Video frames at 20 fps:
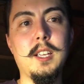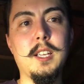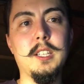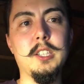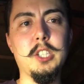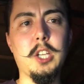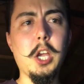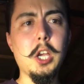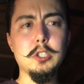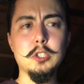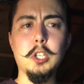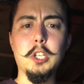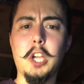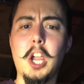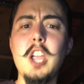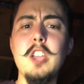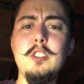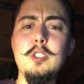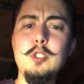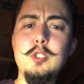And the guy's like,
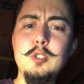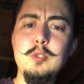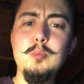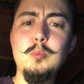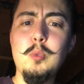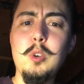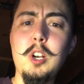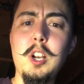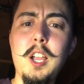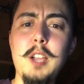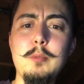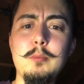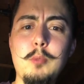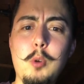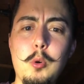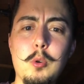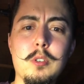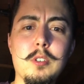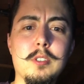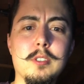hey, this is what I
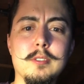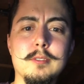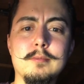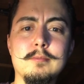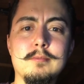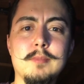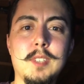ordered.